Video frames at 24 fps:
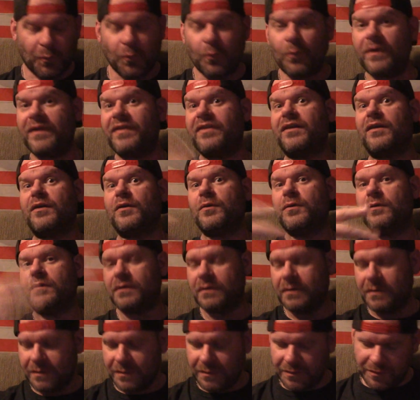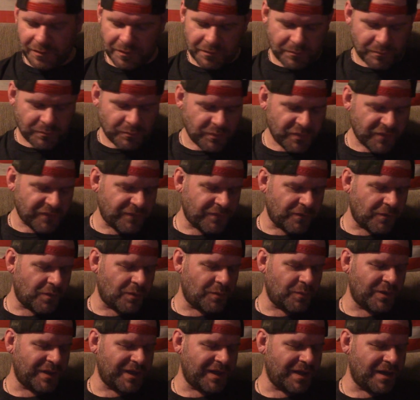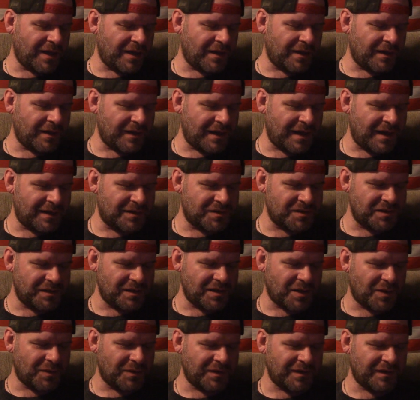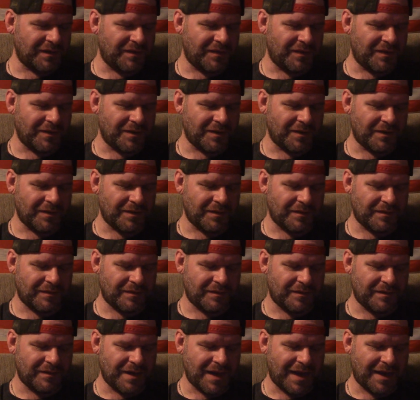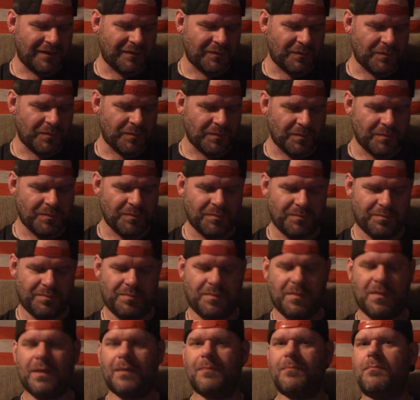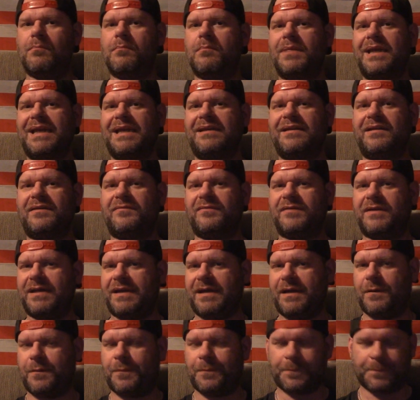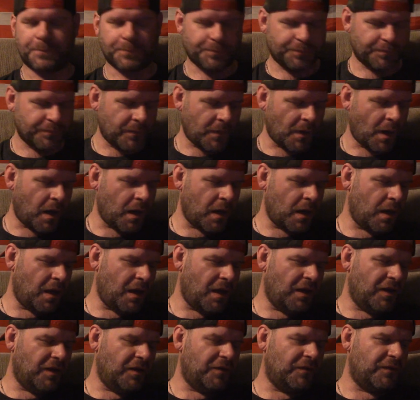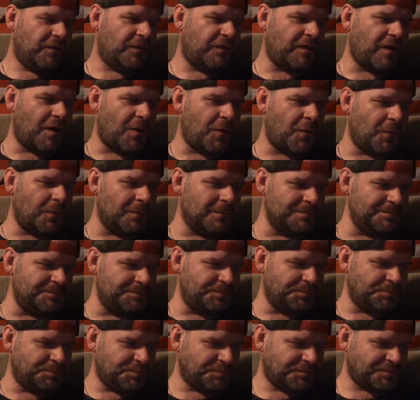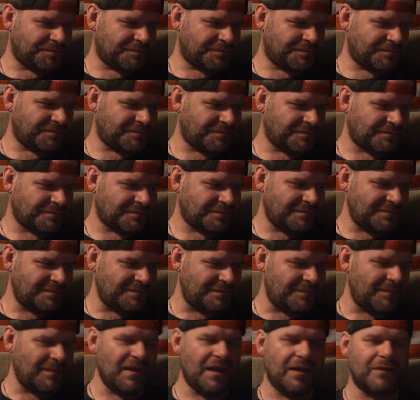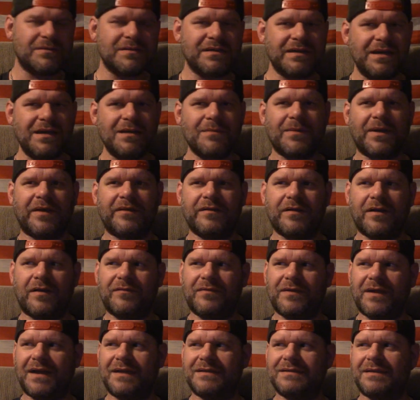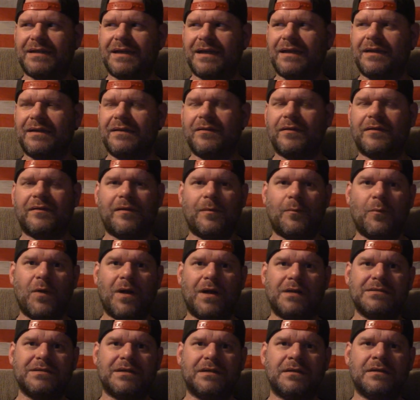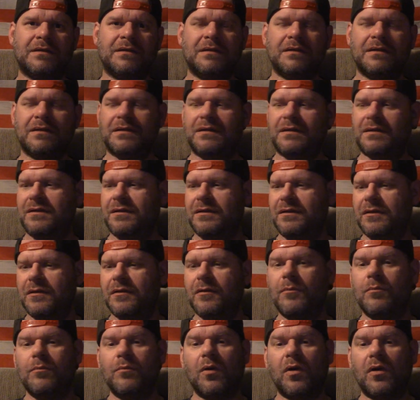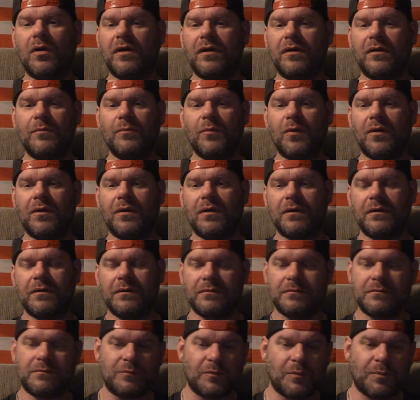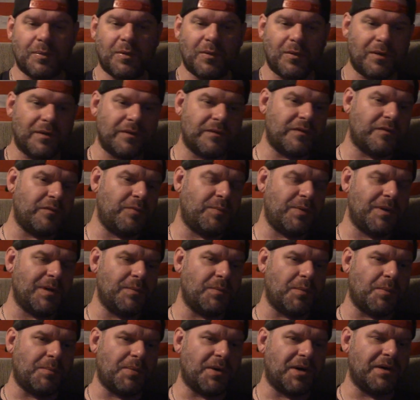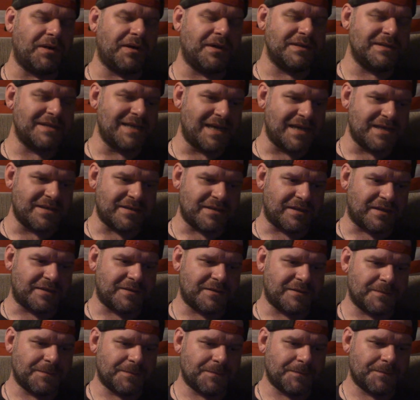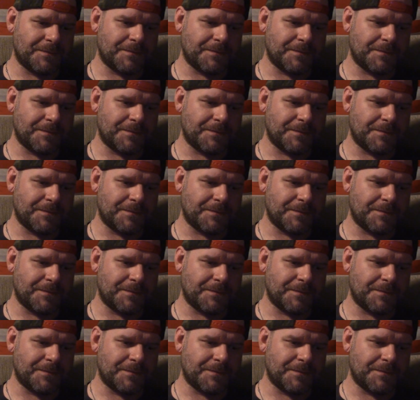with you before we actually go into today's meaty video. So, I was thinking to myself last night, because I'm watching more reports of people burning Teslas,